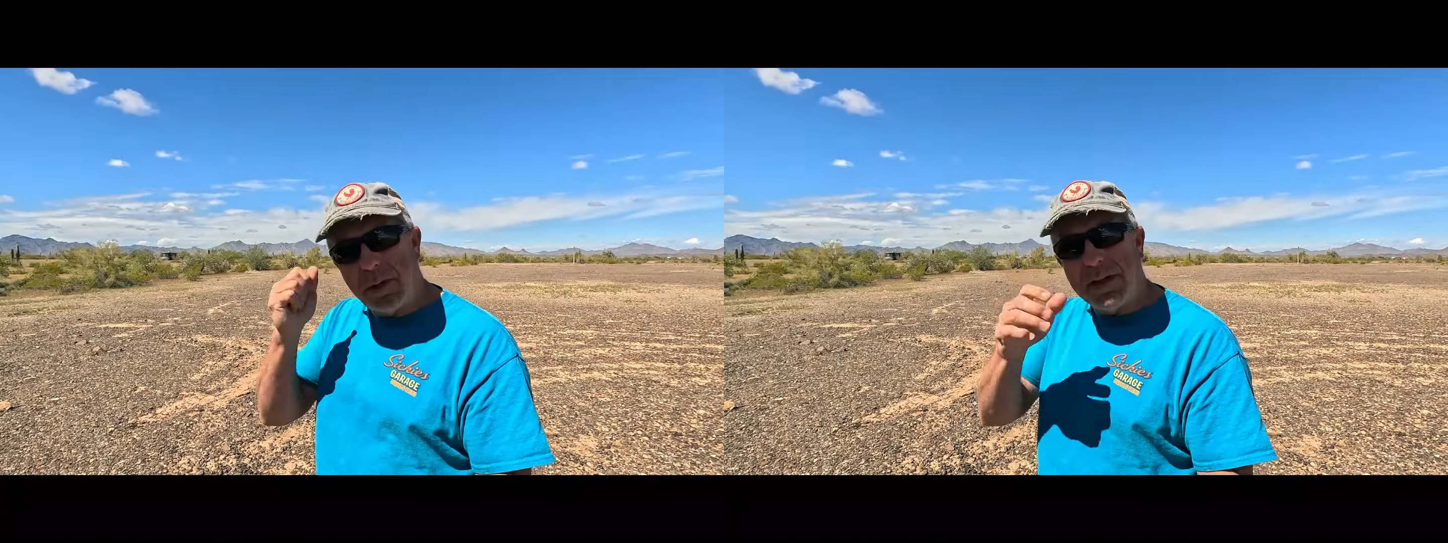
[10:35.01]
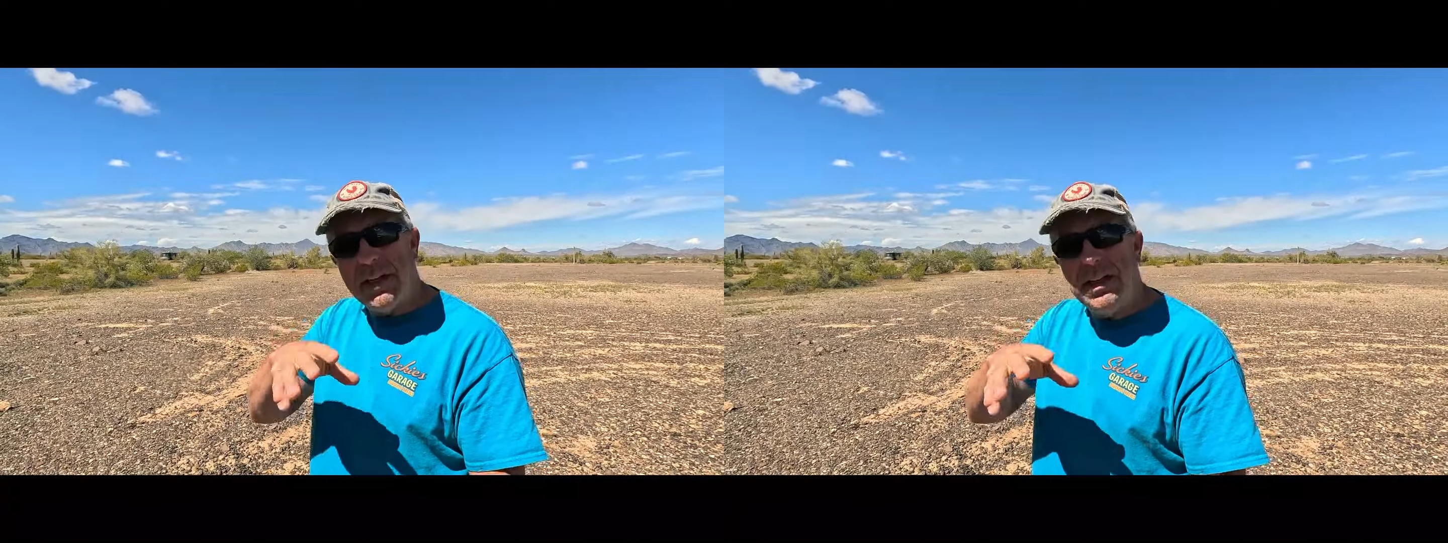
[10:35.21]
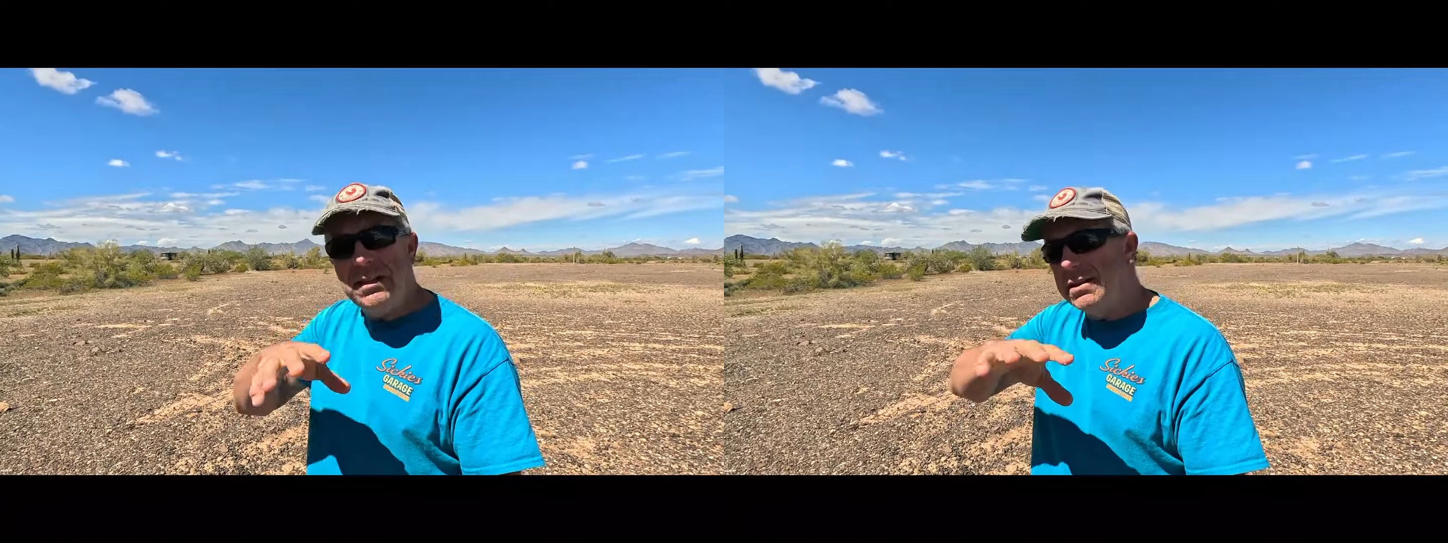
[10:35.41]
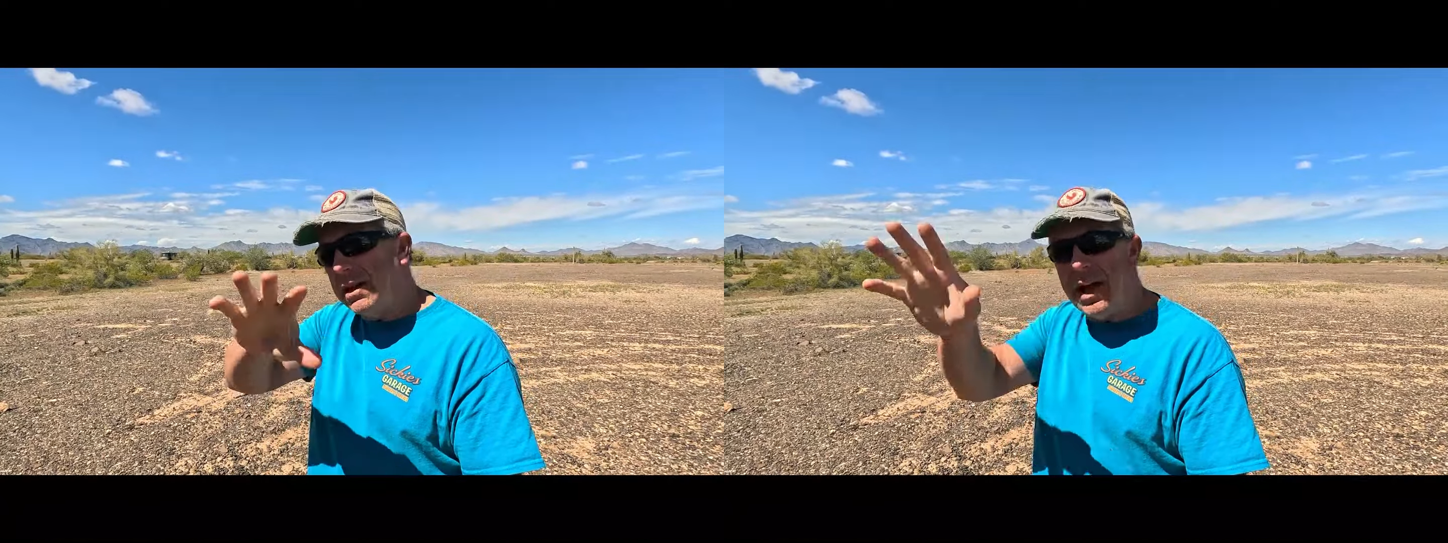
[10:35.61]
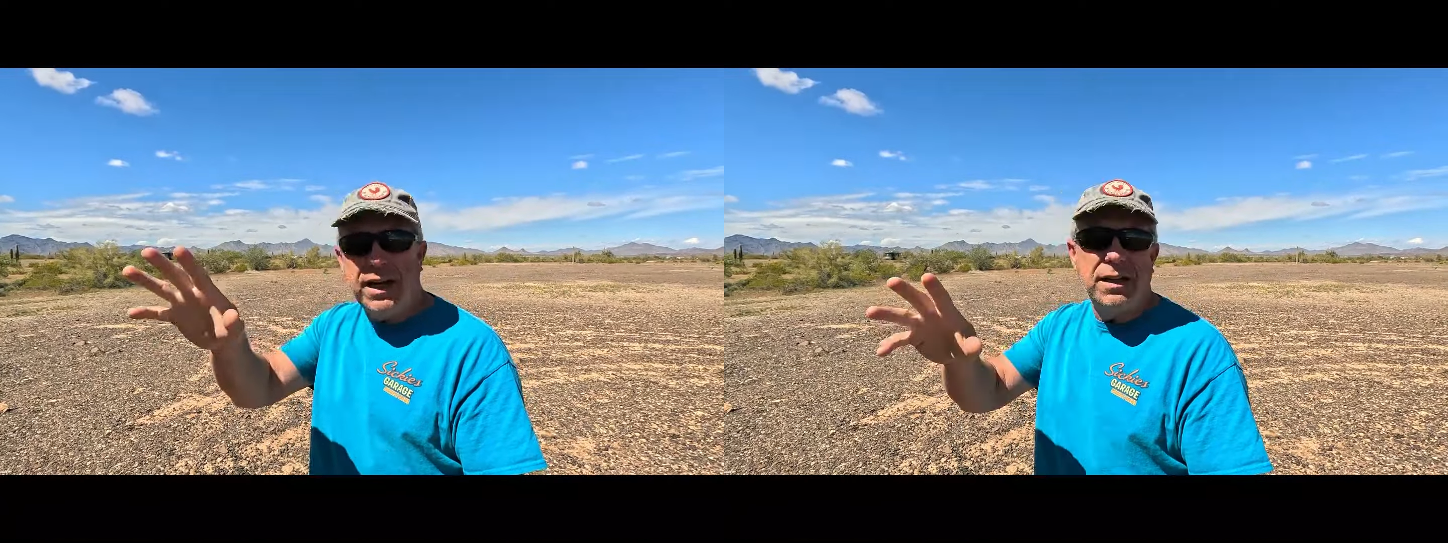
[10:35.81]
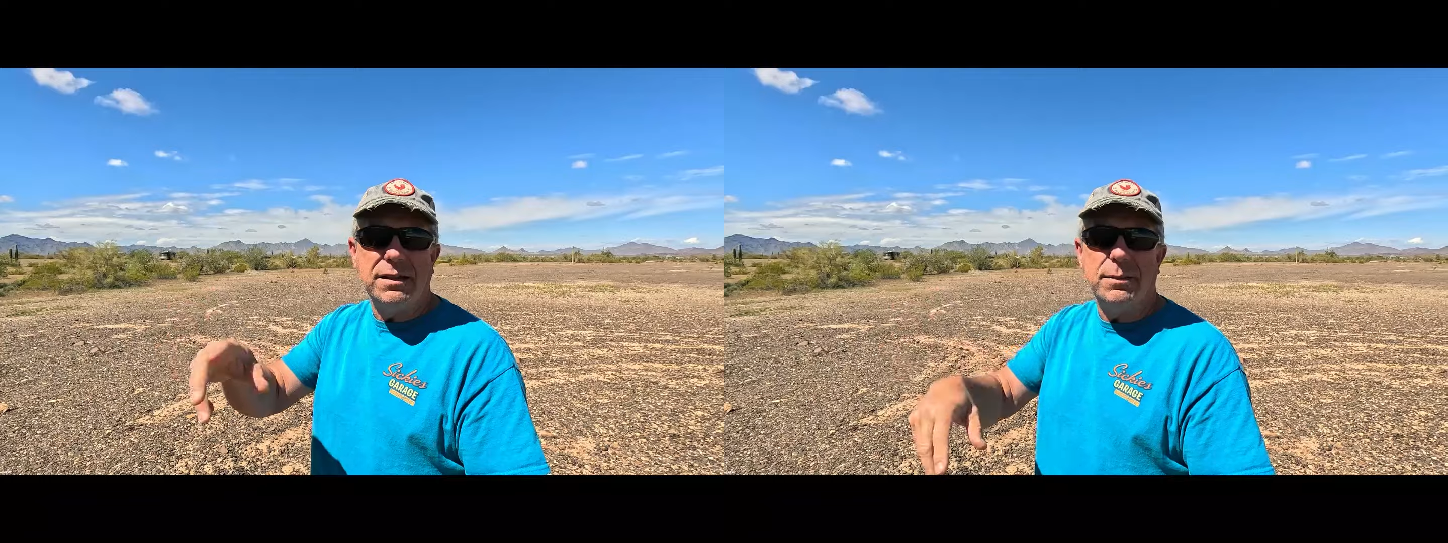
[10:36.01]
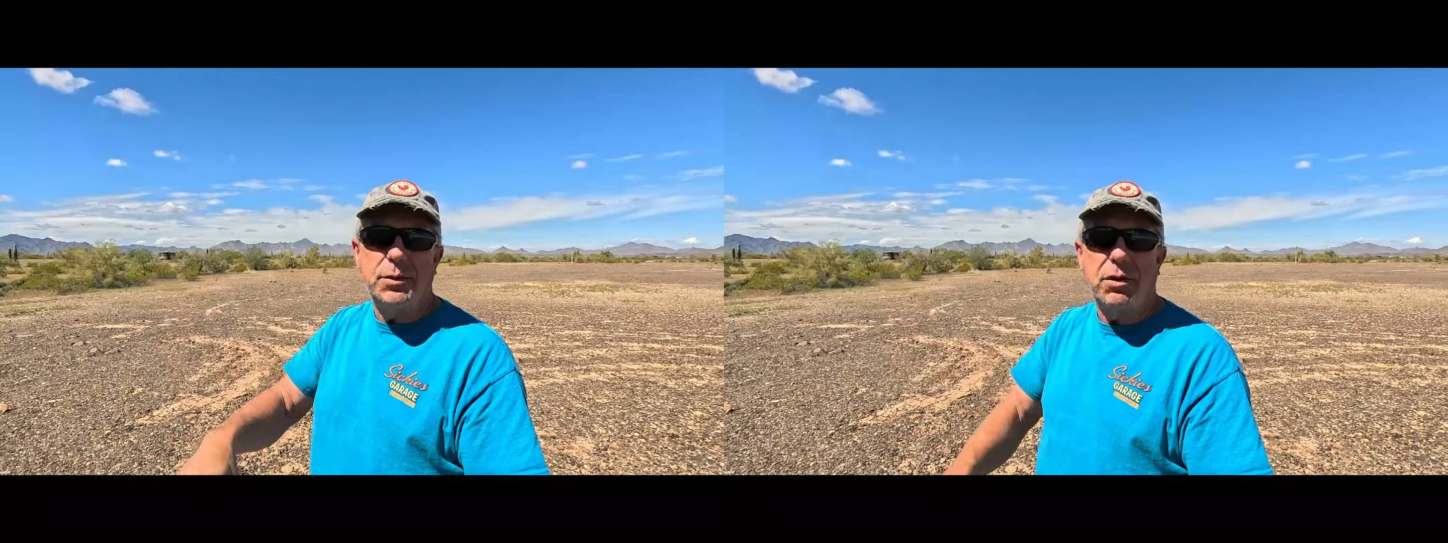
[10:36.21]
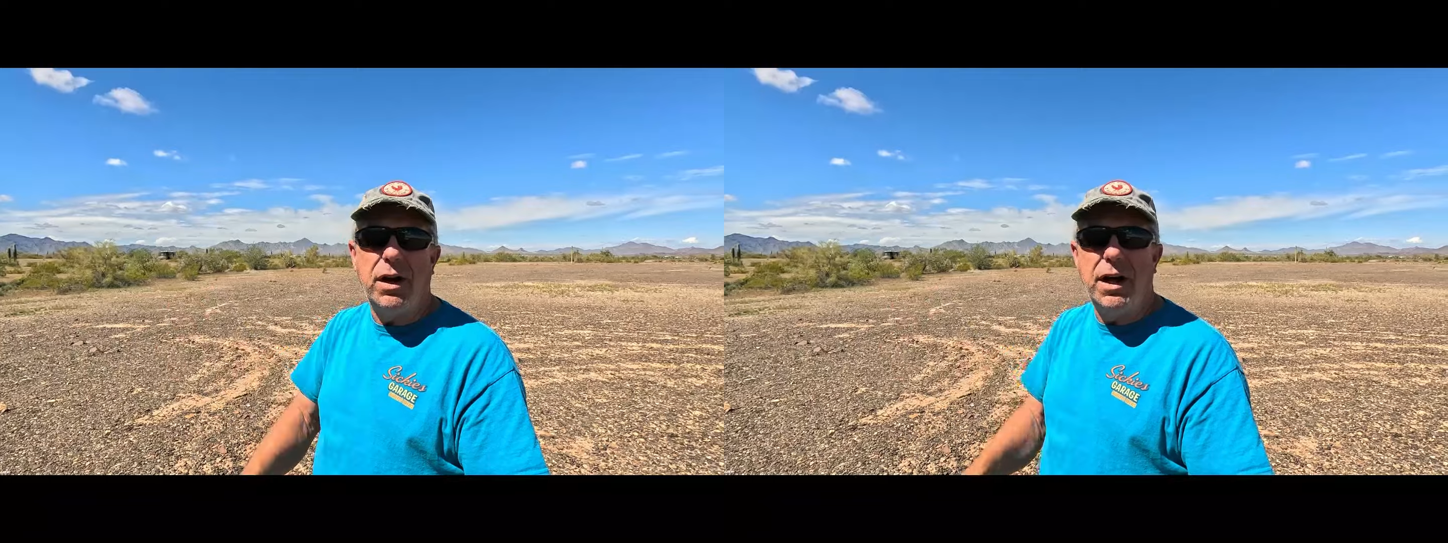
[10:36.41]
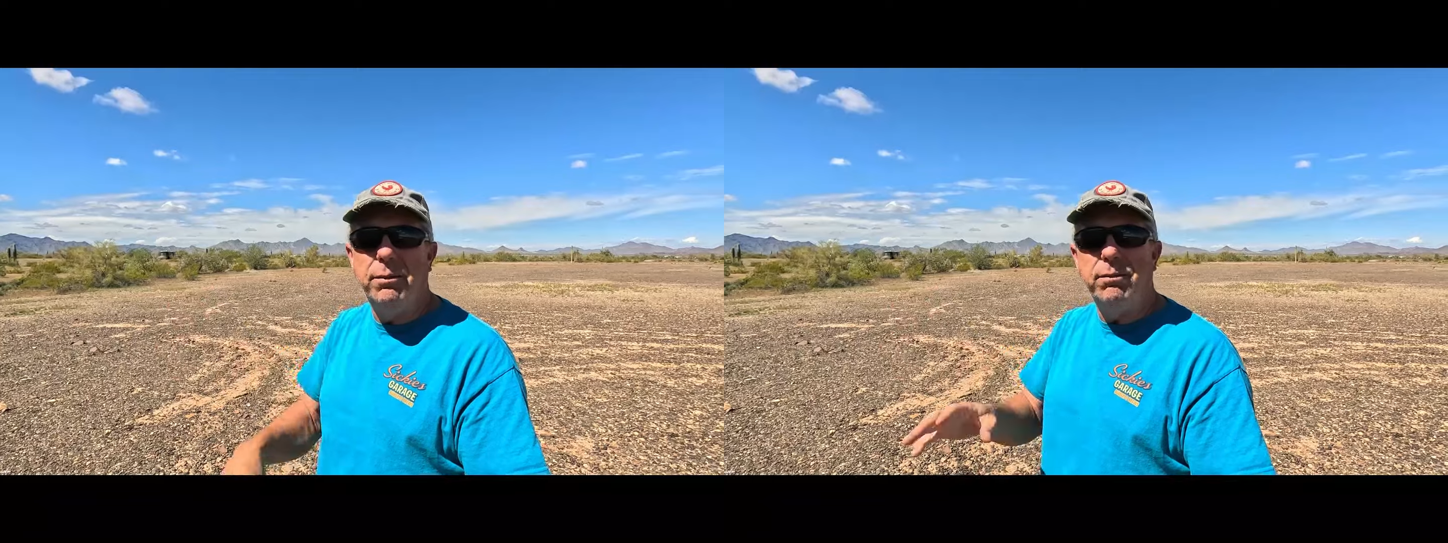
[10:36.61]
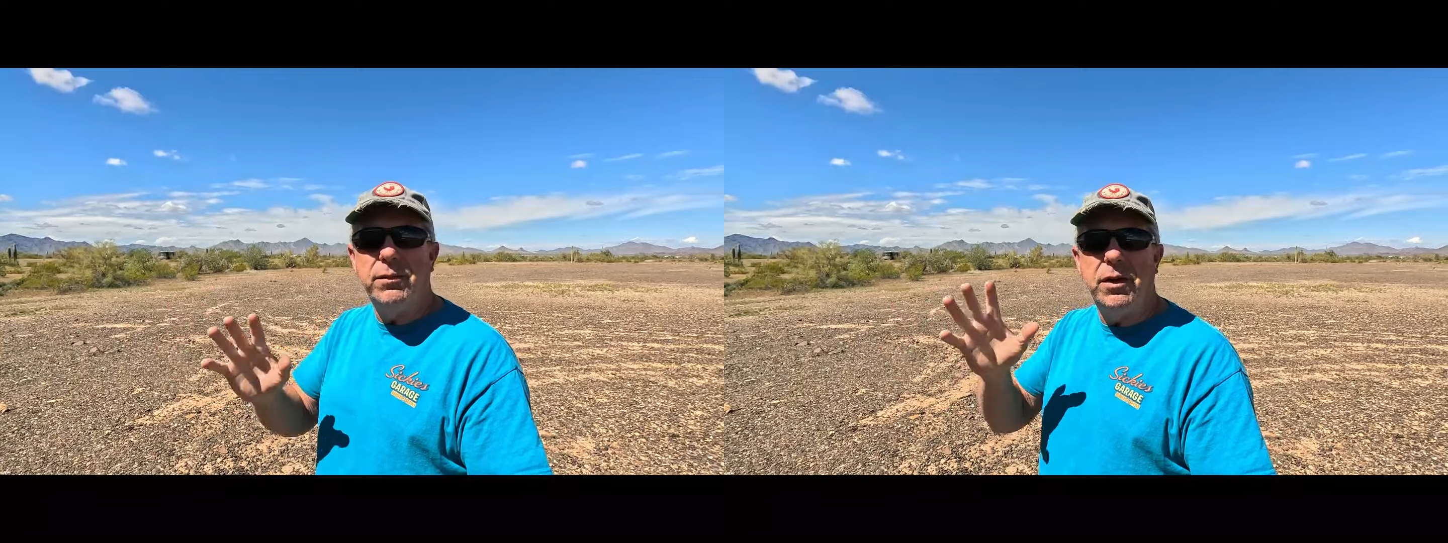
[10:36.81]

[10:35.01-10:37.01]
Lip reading: please like and subscribe and